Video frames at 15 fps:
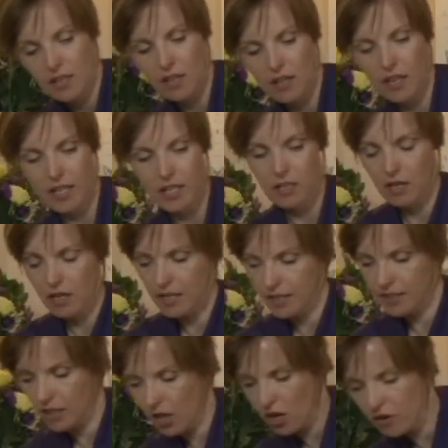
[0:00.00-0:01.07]
I like a
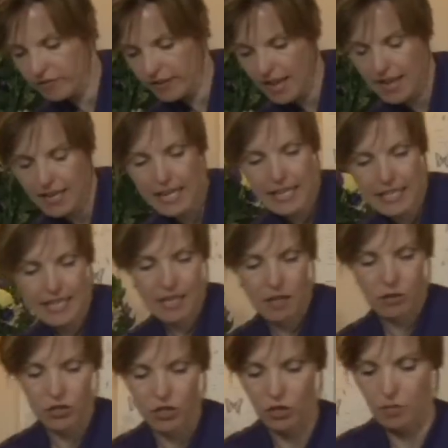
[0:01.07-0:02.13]
nice overhanging towel,
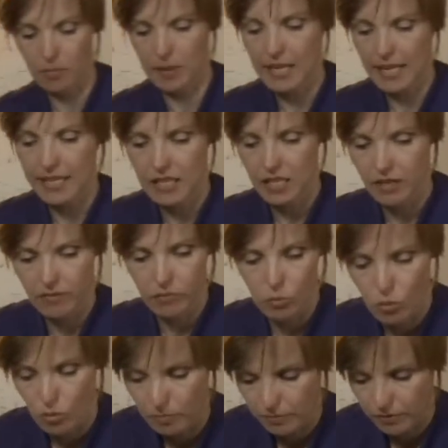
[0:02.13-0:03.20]
so you've got plenty of
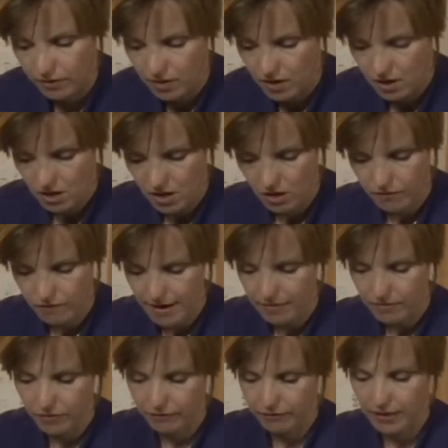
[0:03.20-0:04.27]
warmth
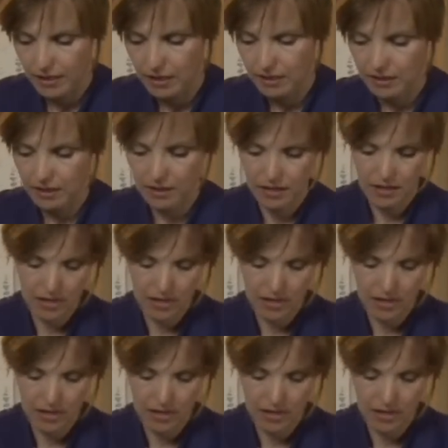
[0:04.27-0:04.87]
around the feet.